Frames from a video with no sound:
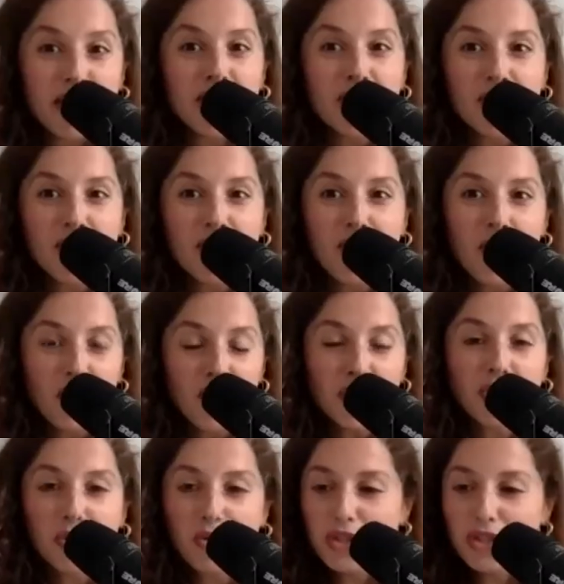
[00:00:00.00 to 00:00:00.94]
you
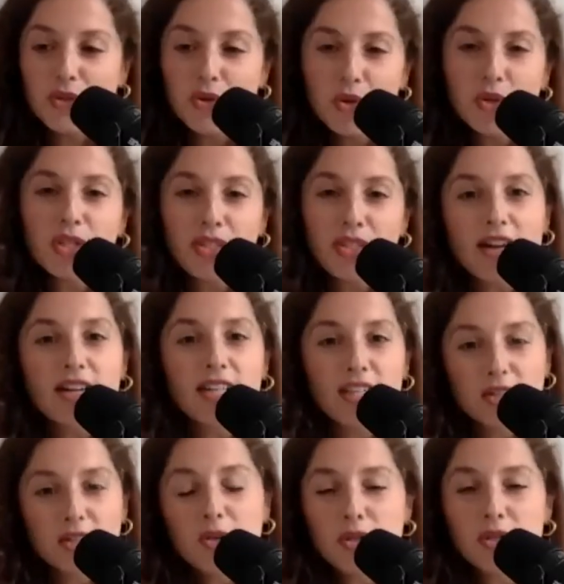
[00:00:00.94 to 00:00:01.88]
also you
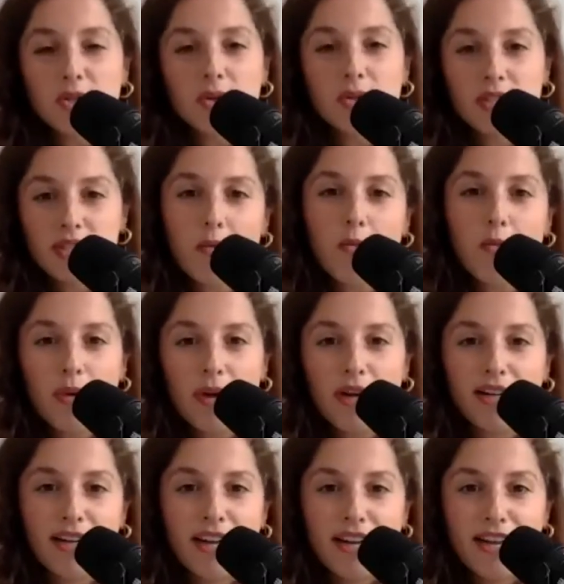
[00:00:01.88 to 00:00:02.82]
started also
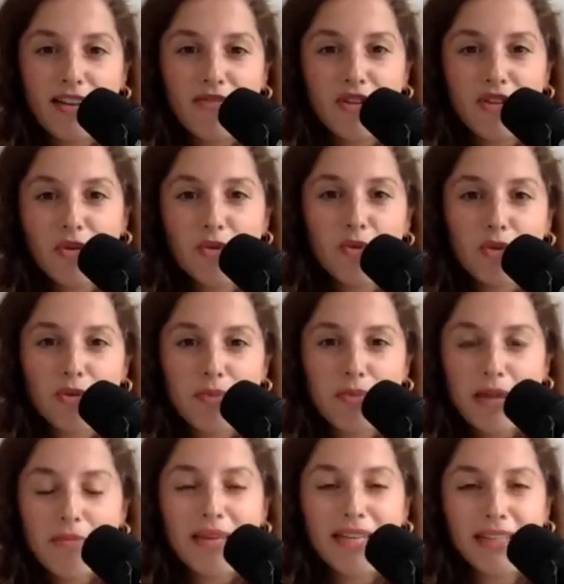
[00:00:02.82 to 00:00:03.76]
somewhere, and if you would
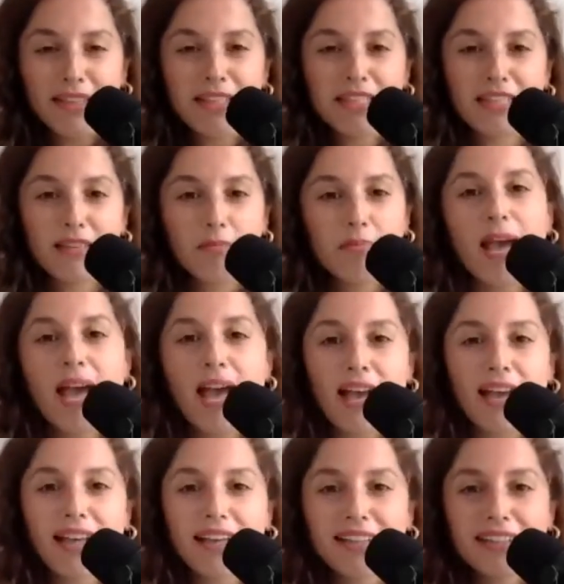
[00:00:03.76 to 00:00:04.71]
maybe listen back,